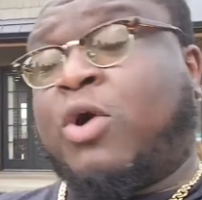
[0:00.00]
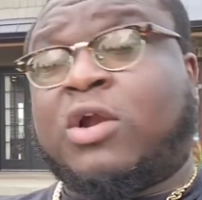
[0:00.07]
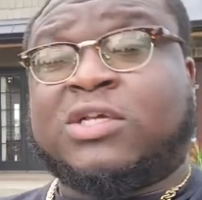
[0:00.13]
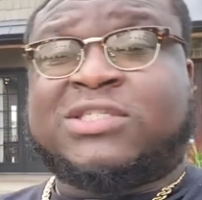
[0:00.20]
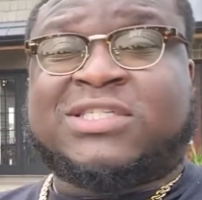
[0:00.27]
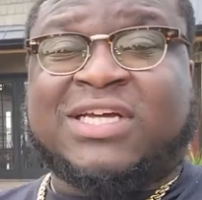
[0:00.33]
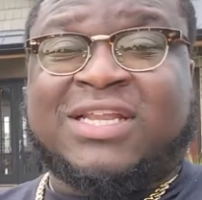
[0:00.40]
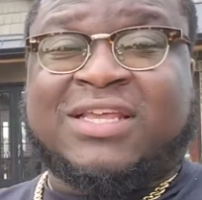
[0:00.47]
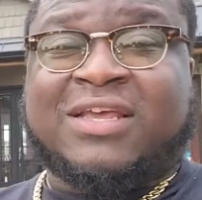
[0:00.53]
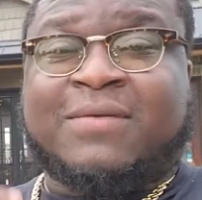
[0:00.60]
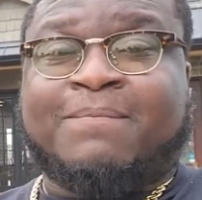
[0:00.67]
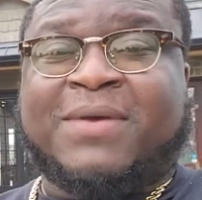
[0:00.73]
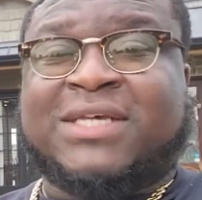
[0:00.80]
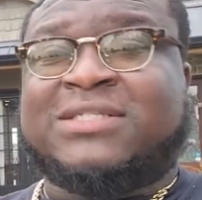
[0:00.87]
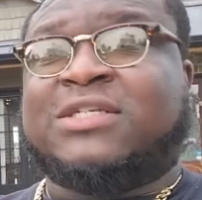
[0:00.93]
part of
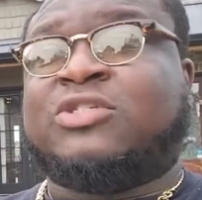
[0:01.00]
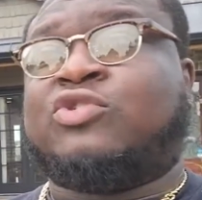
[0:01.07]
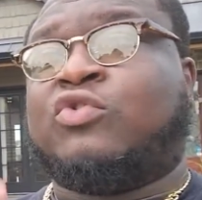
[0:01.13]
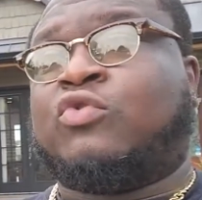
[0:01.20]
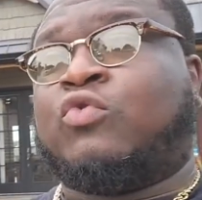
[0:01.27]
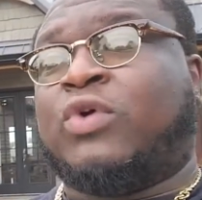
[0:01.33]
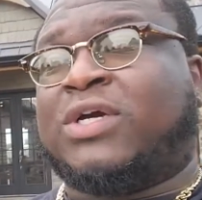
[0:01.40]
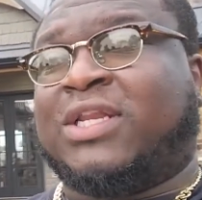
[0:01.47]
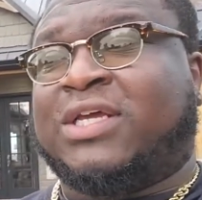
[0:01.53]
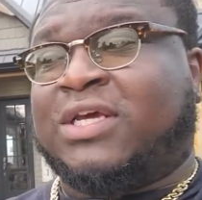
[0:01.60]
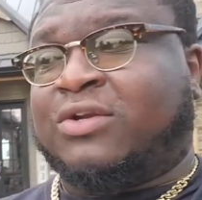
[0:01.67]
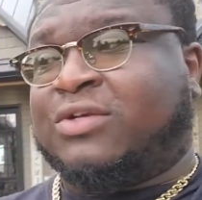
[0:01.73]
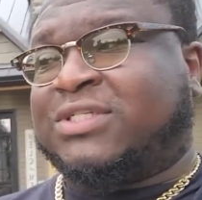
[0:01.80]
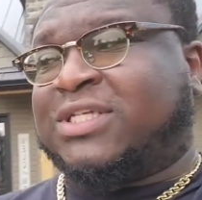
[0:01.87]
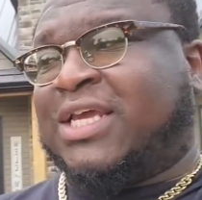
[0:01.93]
studying business, you'll quickly
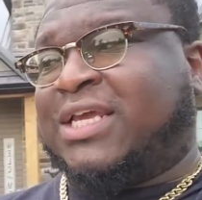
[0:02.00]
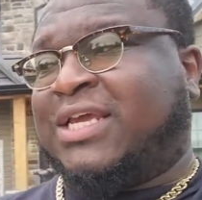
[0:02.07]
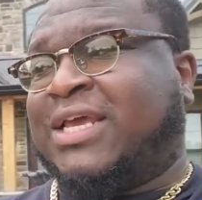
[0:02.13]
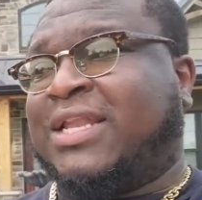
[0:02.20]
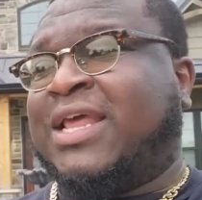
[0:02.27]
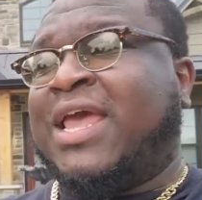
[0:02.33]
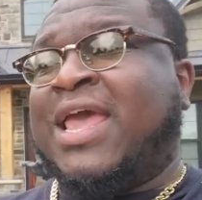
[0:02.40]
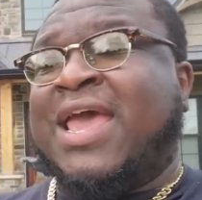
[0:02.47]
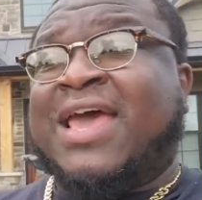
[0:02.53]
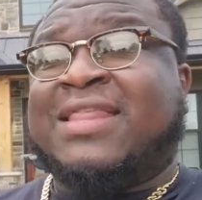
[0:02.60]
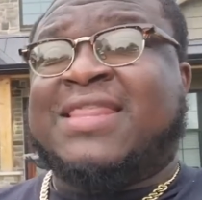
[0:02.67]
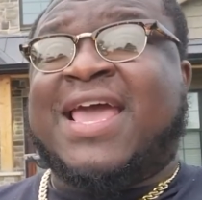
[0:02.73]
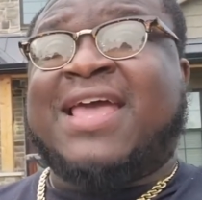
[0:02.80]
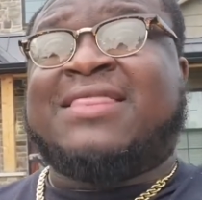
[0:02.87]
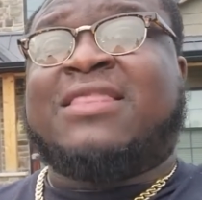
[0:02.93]
understand
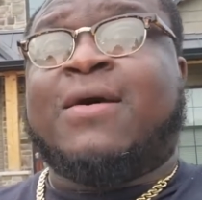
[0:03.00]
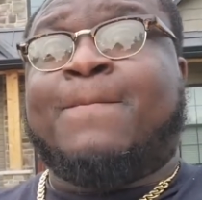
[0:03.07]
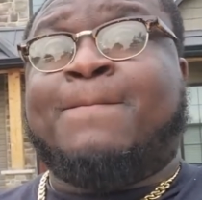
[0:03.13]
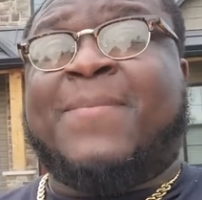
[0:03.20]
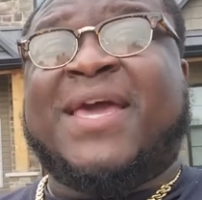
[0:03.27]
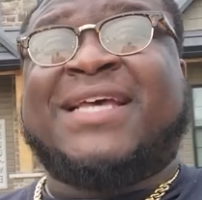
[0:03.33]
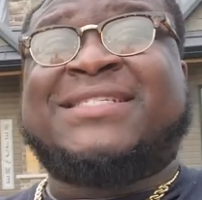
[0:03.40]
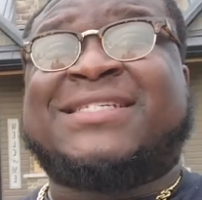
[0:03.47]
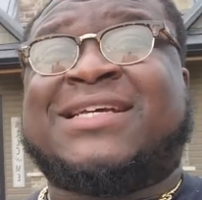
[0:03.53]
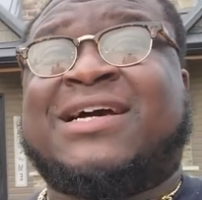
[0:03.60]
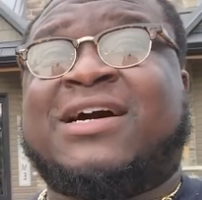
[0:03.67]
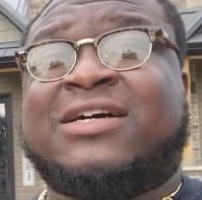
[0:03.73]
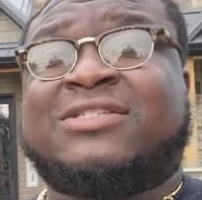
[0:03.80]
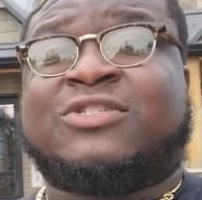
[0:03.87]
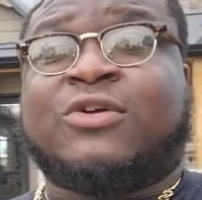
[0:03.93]
that the best
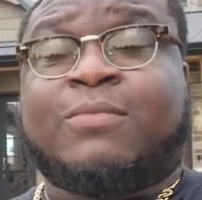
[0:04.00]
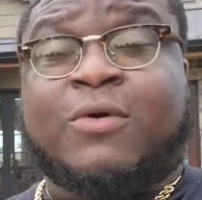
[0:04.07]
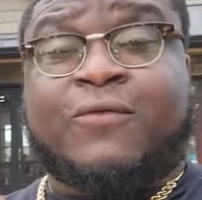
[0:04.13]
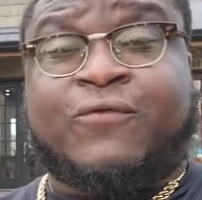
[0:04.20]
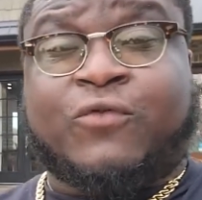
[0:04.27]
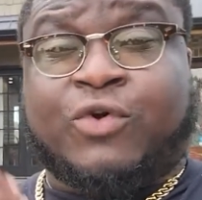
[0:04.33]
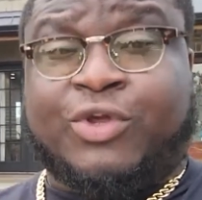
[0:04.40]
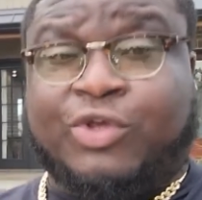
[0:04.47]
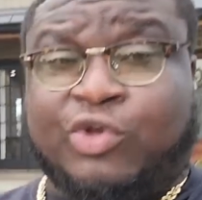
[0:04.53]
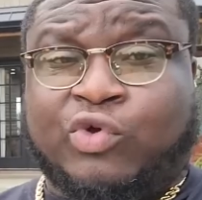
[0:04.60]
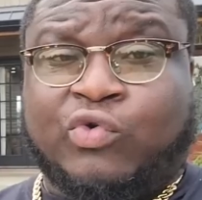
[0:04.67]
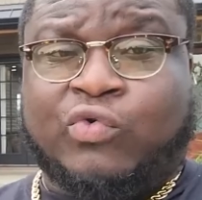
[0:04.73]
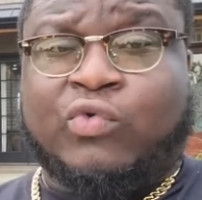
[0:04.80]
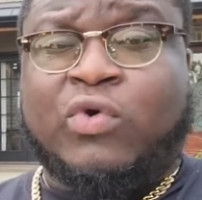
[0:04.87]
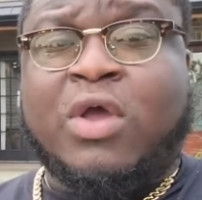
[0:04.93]
customer for
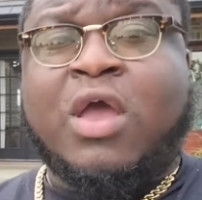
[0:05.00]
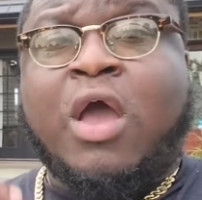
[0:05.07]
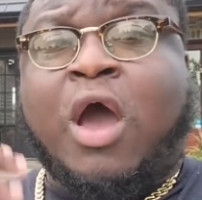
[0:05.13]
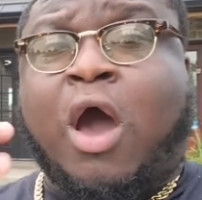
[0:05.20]
you,